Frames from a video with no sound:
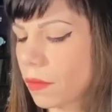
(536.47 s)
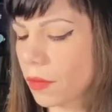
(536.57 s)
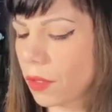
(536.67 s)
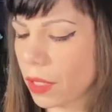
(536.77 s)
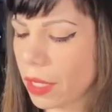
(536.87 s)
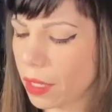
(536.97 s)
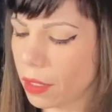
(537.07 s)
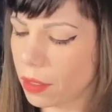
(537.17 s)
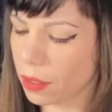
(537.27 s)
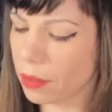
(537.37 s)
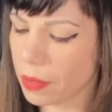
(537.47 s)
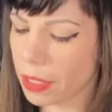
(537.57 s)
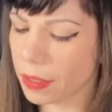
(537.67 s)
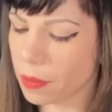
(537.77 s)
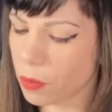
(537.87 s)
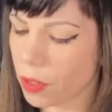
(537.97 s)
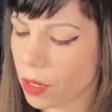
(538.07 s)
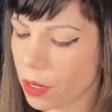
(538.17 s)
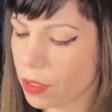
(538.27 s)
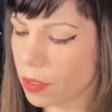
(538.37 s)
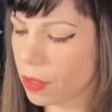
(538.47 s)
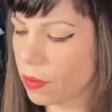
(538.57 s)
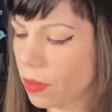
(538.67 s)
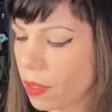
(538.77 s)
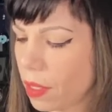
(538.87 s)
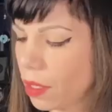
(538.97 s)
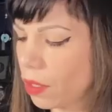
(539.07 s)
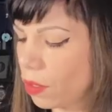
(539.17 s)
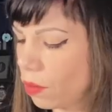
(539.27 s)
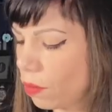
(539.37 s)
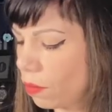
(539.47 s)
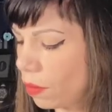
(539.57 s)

Okay, can we get some more cards up? Thank you.